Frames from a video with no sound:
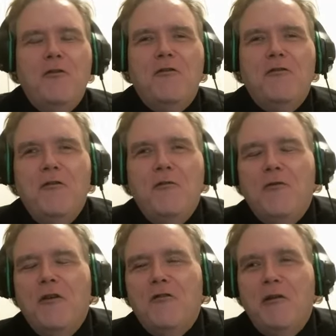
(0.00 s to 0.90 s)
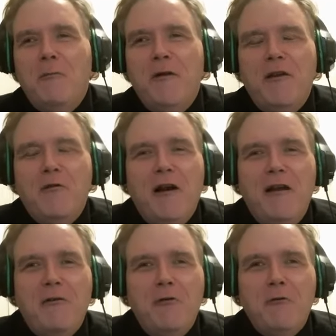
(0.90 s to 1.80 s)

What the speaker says: just given me another idea.